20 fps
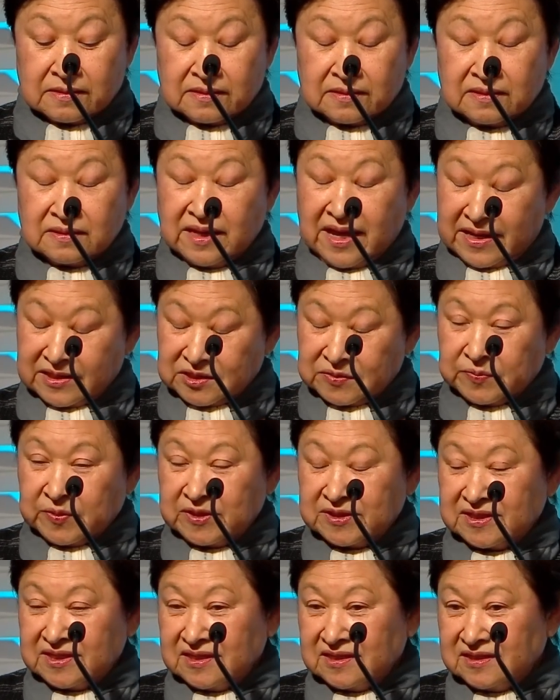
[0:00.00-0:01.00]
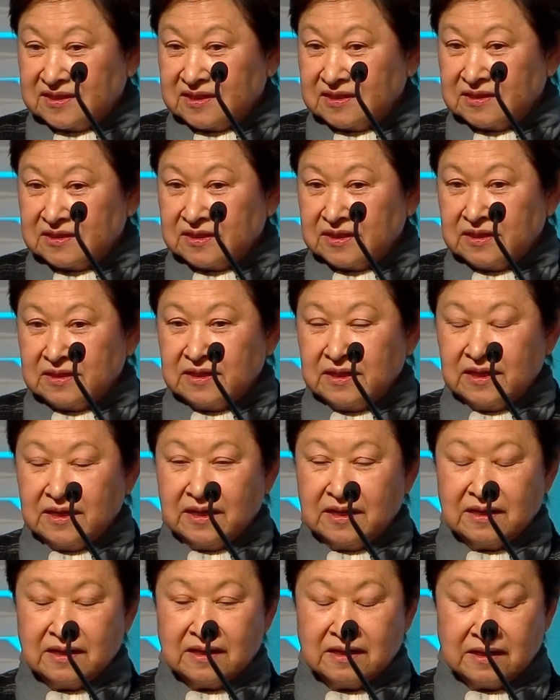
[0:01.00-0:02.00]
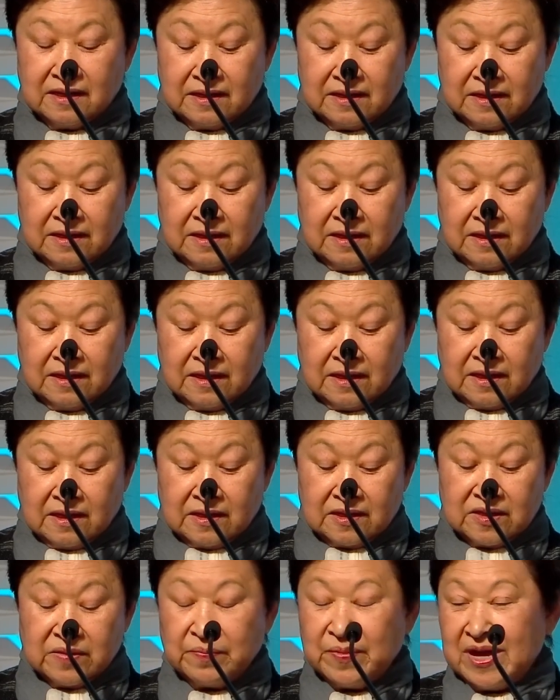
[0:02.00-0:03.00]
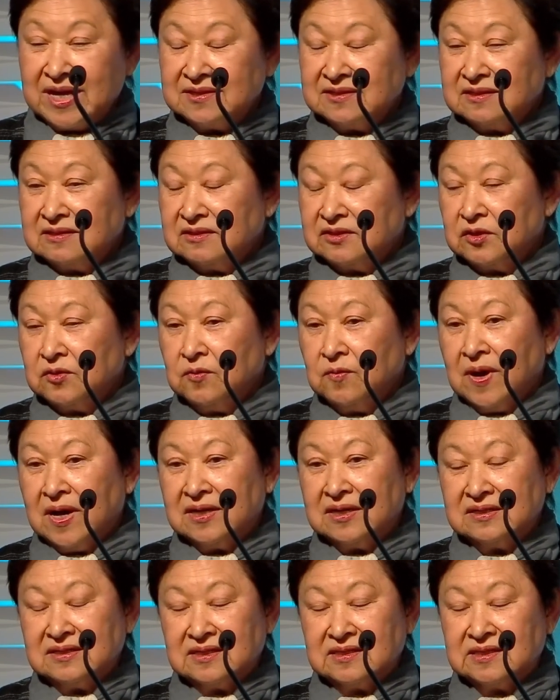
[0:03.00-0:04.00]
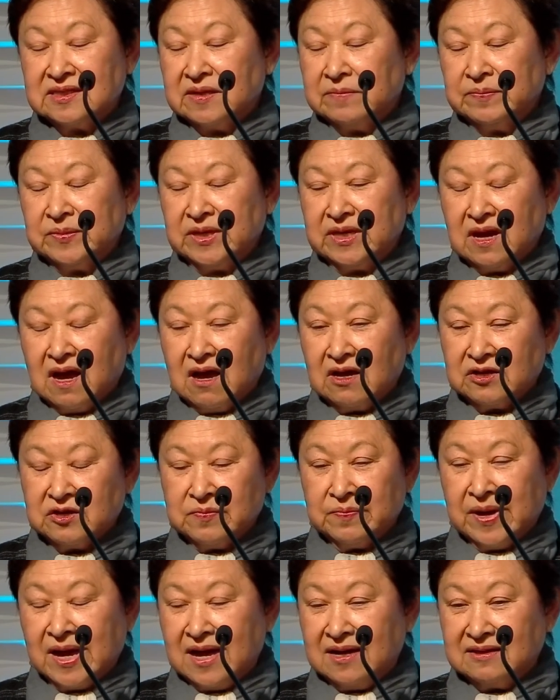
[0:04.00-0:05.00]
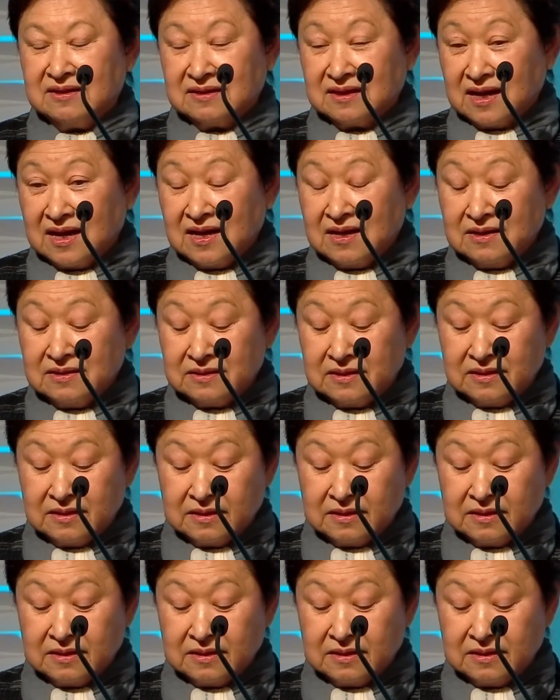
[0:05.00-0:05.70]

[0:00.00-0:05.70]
The experts insisted. The peasants who wanted to simply occupy the land,